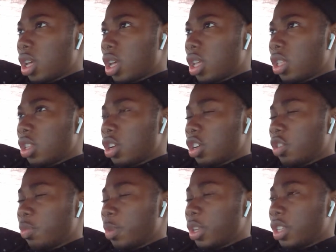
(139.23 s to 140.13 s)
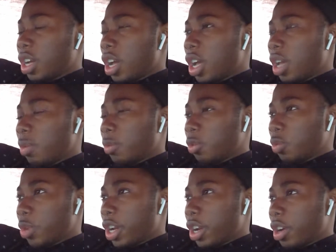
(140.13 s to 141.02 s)
there's been times
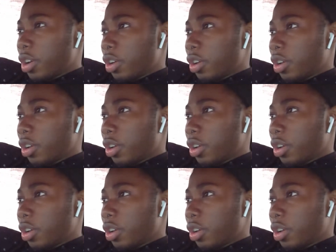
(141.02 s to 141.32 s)
where,